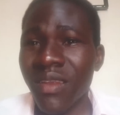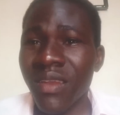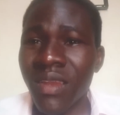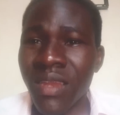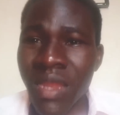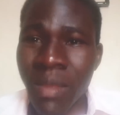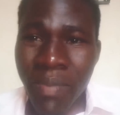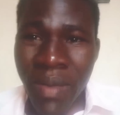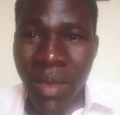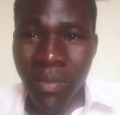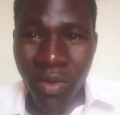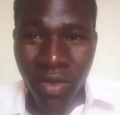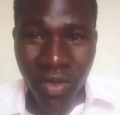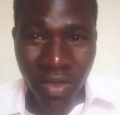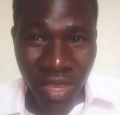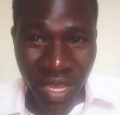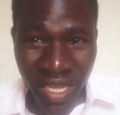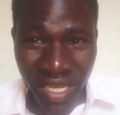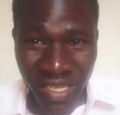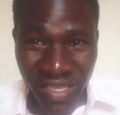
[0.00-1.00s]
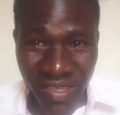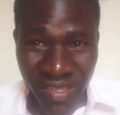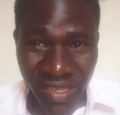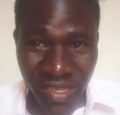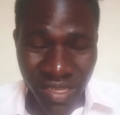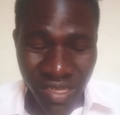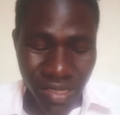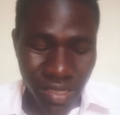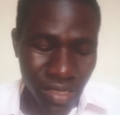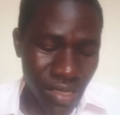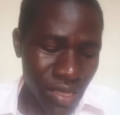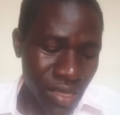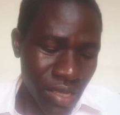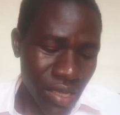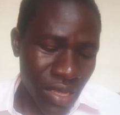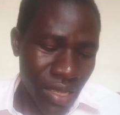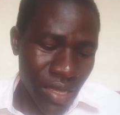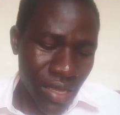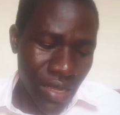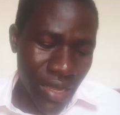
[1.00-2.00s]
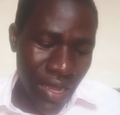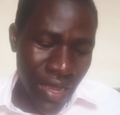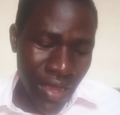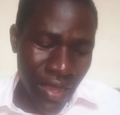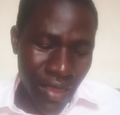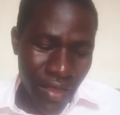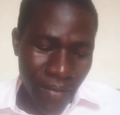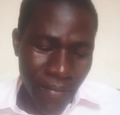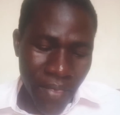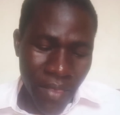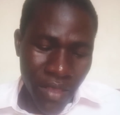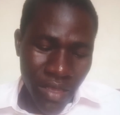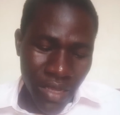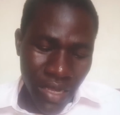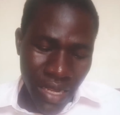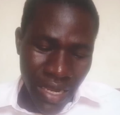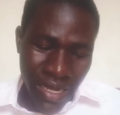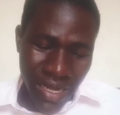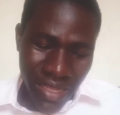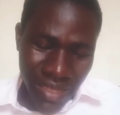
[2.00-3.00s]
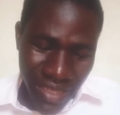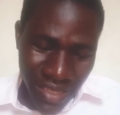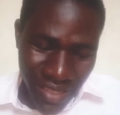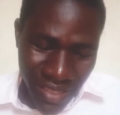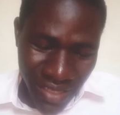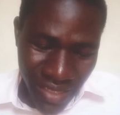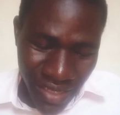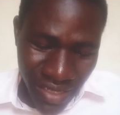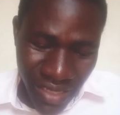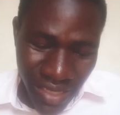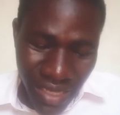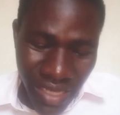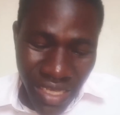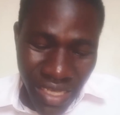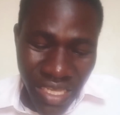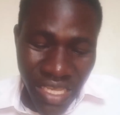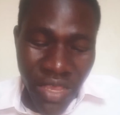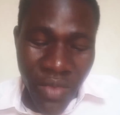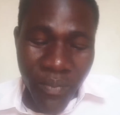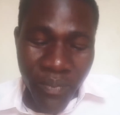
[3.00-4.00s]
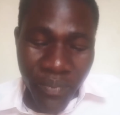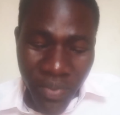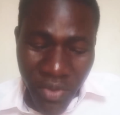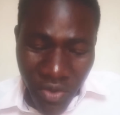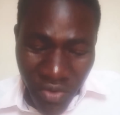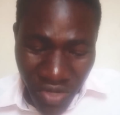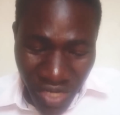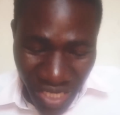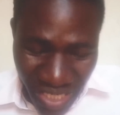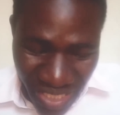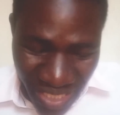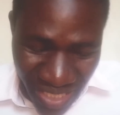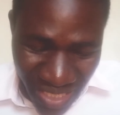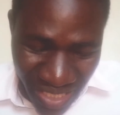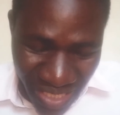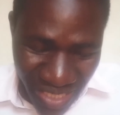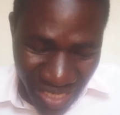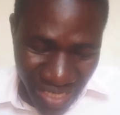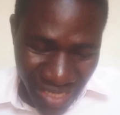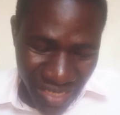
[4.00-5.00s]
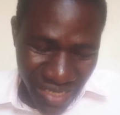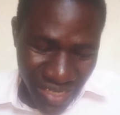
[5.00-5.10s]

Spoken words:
The Bible hates it. Another thing, impurity,